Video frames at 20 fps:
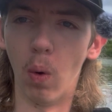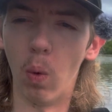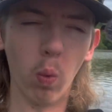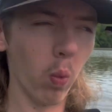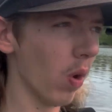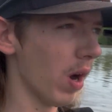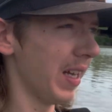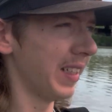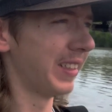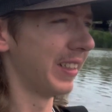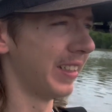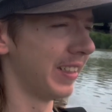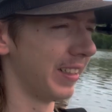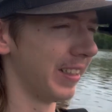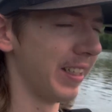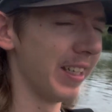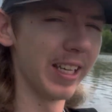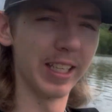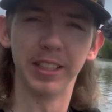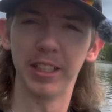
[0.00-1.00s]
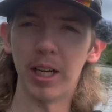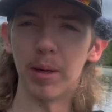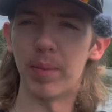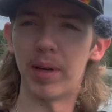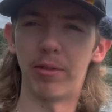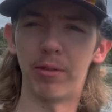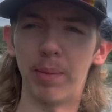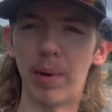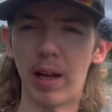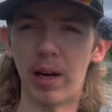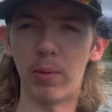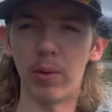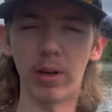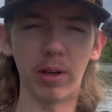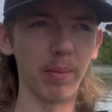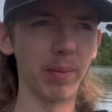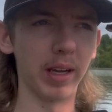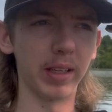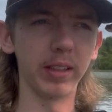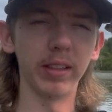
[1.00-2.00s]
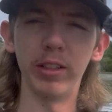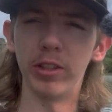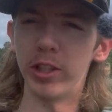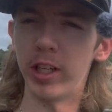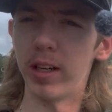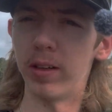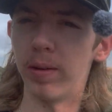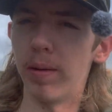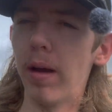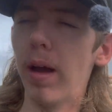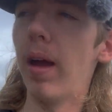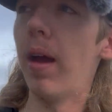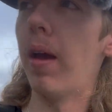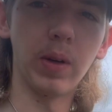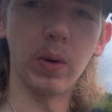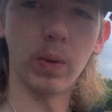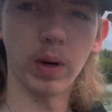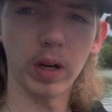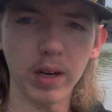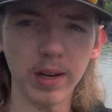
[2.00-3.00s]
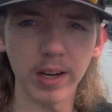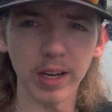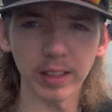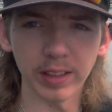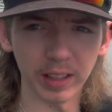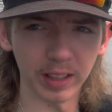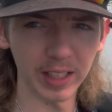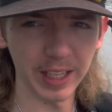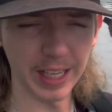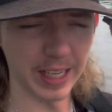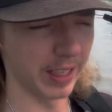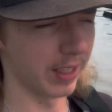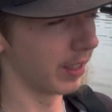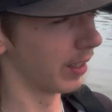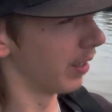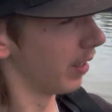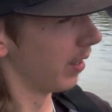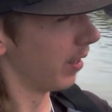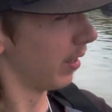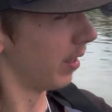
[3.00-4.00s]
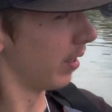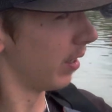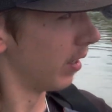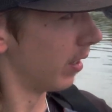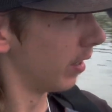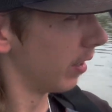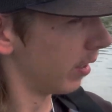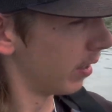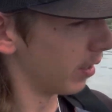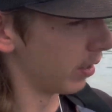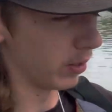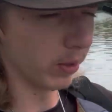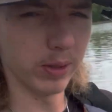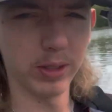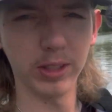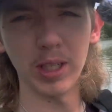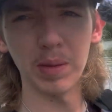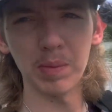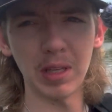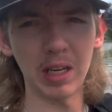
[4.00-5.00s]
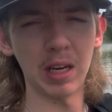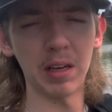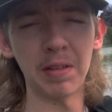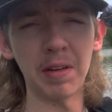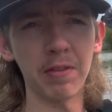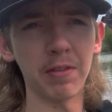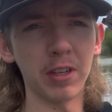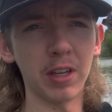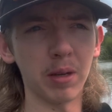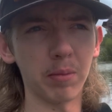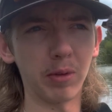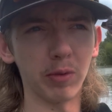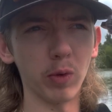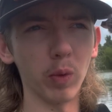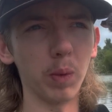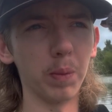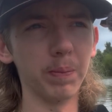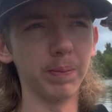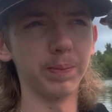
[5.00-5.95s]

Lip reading: What is up, everybody? Welcome back to the channel. We're out here at the lake doing something I've never done before.